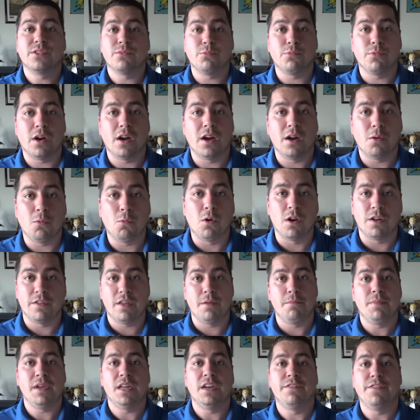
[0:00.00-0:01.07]
One of
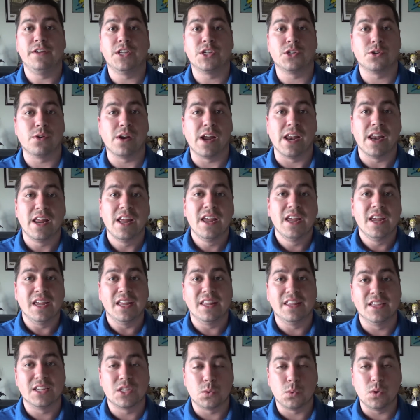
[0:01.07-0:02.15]
them being a featurette
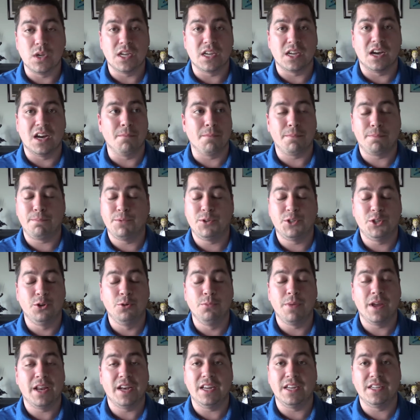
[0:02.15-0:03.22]
this week. Too
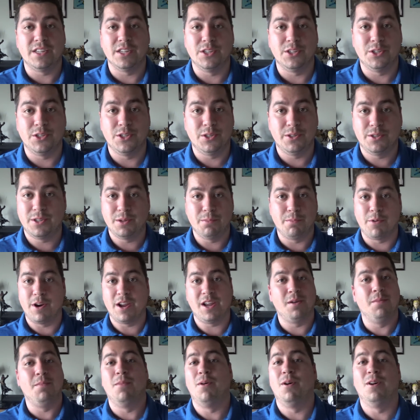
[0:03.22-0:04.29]
many to
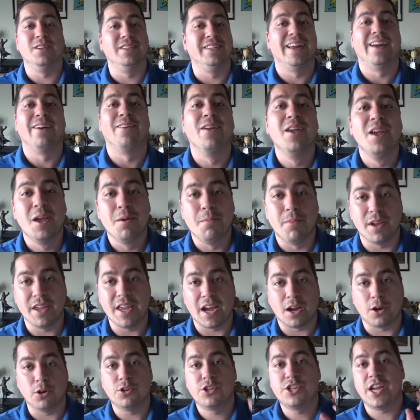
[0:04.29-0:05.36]
break them all down. But
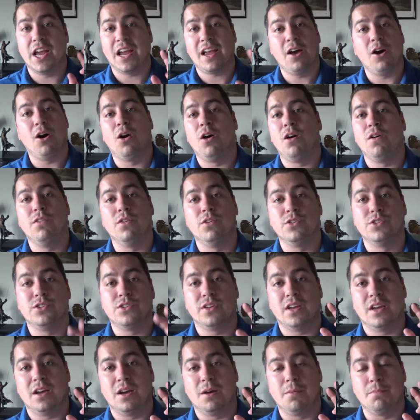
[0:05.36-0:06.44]
yeah, go check out all those.
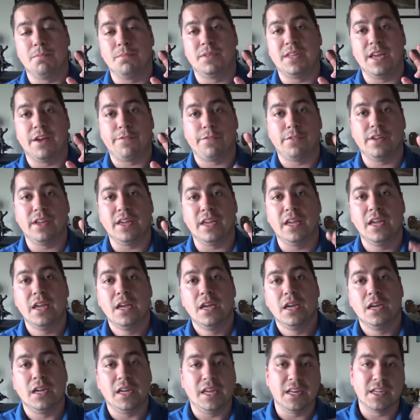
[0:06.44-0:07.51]
Definitely
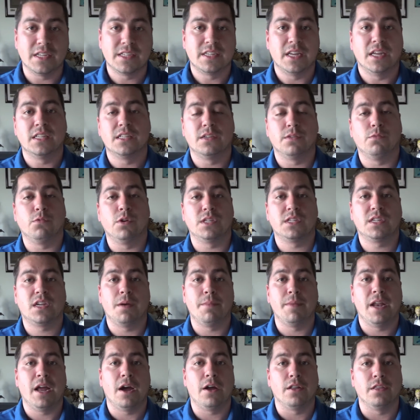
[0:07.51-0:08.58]
get a sense of what's
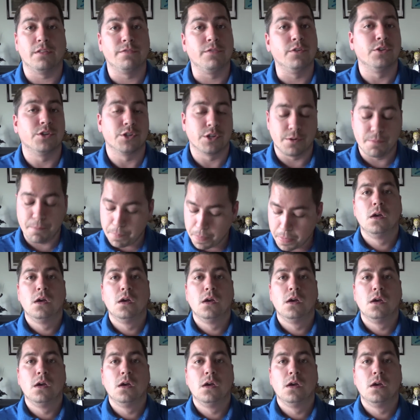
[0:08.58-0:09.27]
coming out in the future.